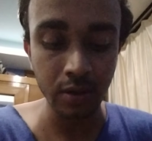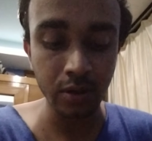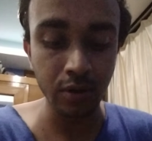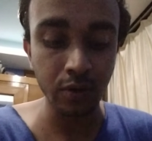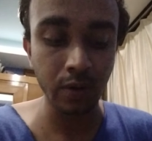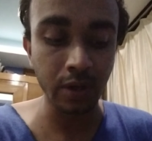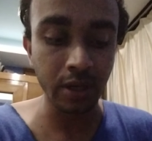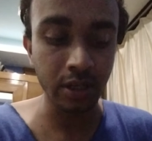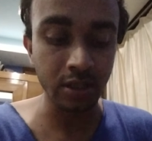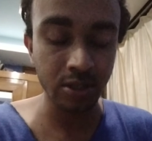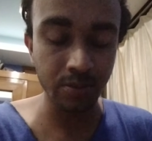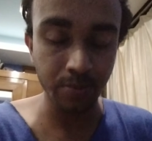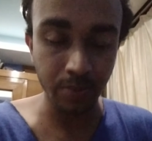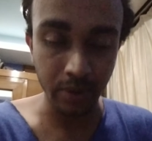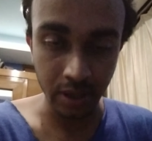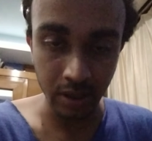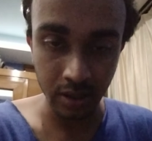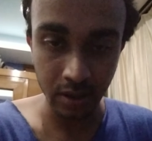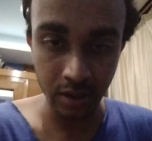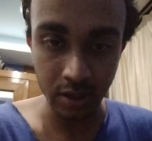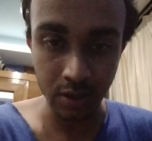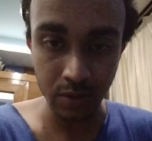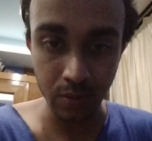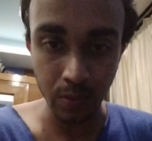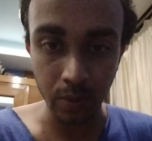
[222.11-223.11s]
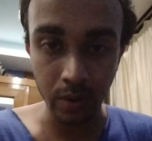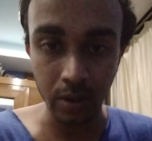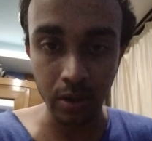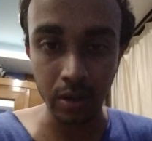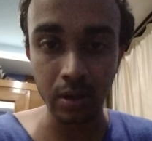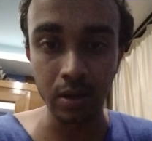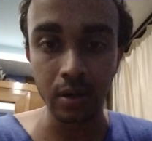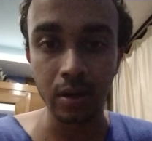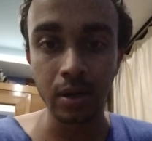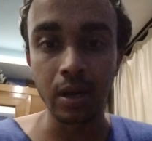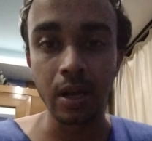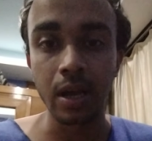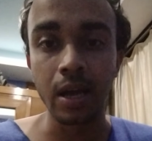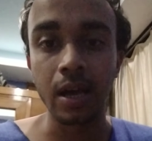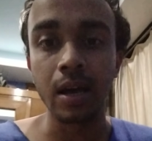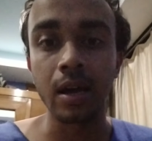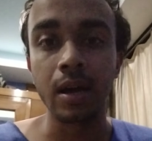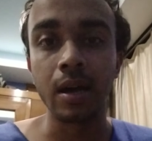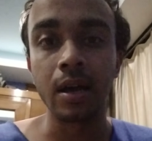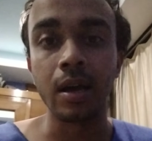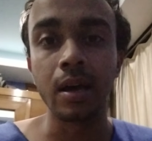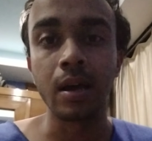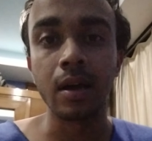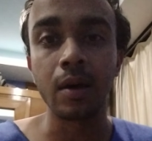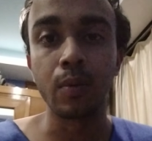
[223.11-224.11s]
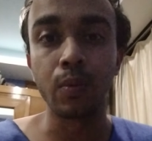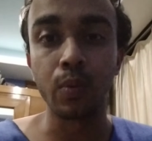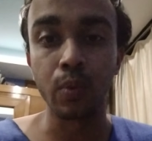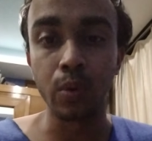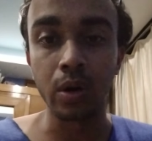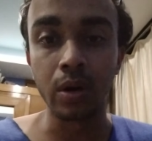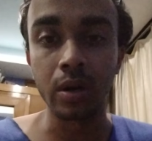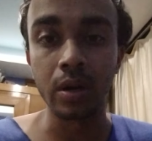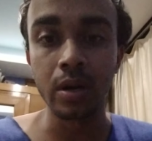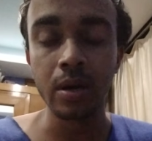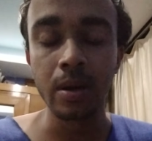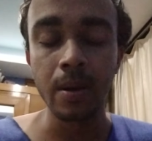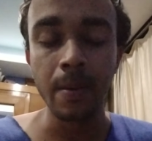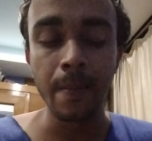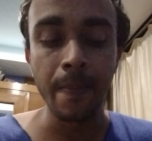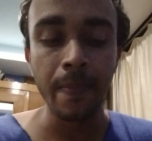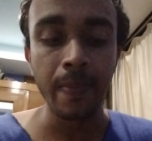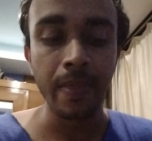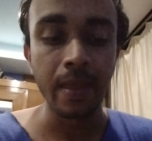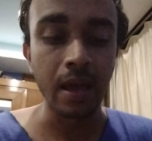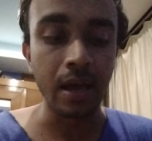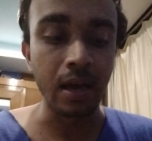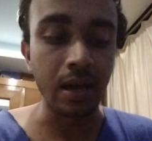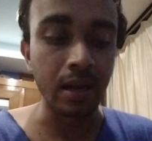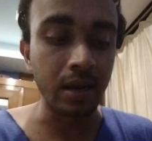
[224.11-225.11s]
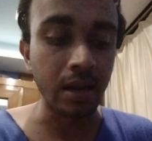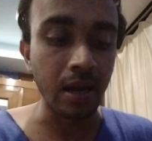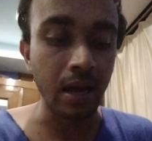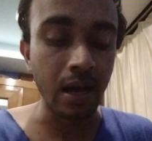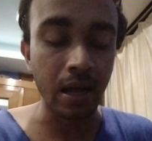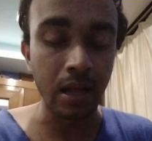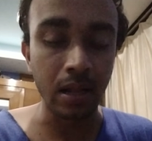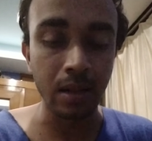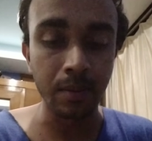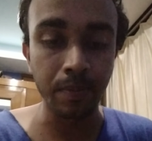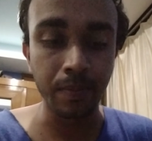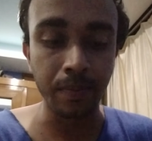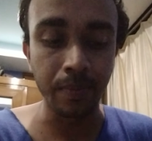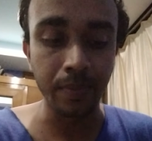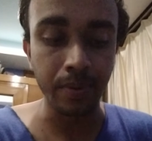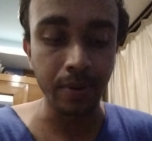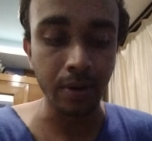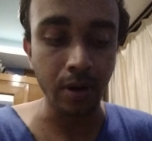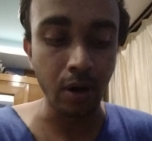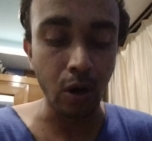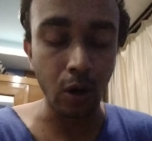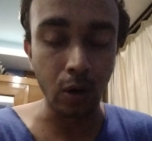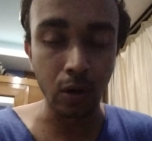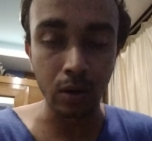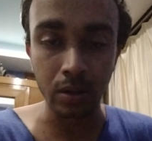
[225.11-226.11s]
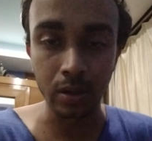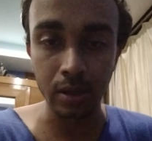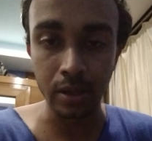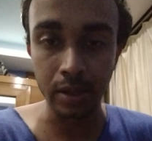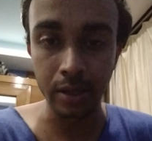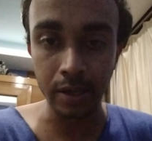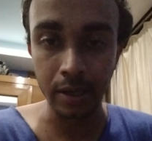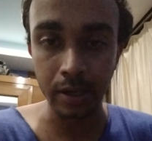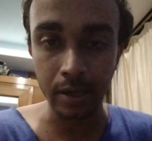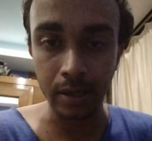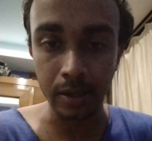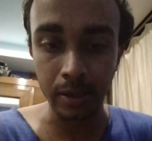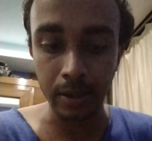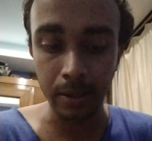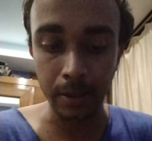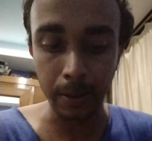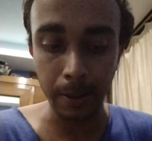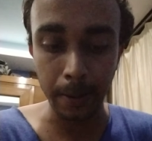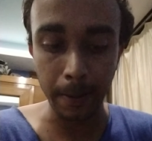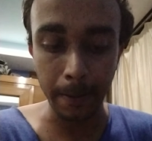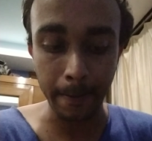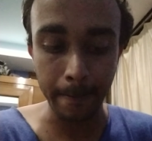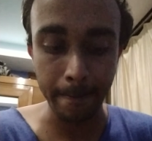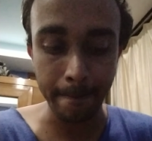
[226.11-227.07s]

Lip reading: you can spread this word and help all the